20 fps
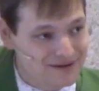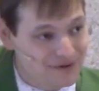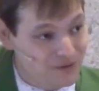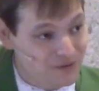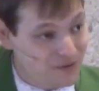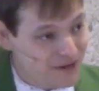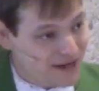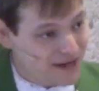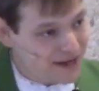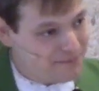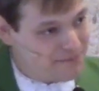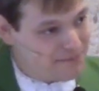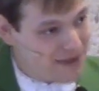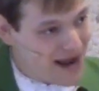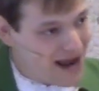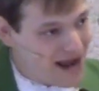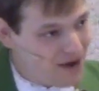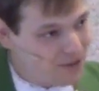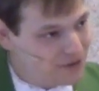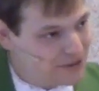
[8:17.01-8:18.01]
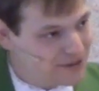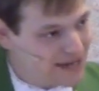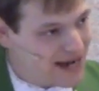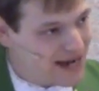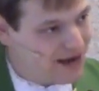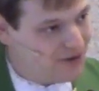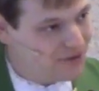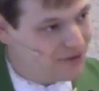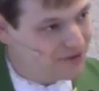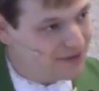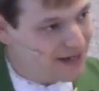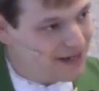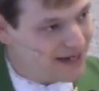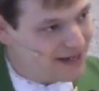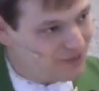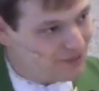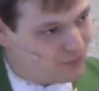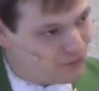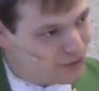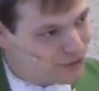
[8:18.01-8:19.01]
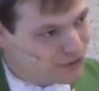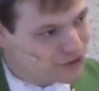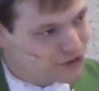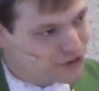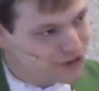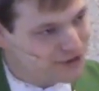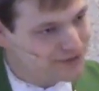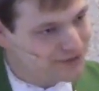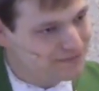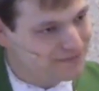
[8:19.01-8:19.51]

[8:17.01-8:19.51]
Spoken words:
When I bow down and worship,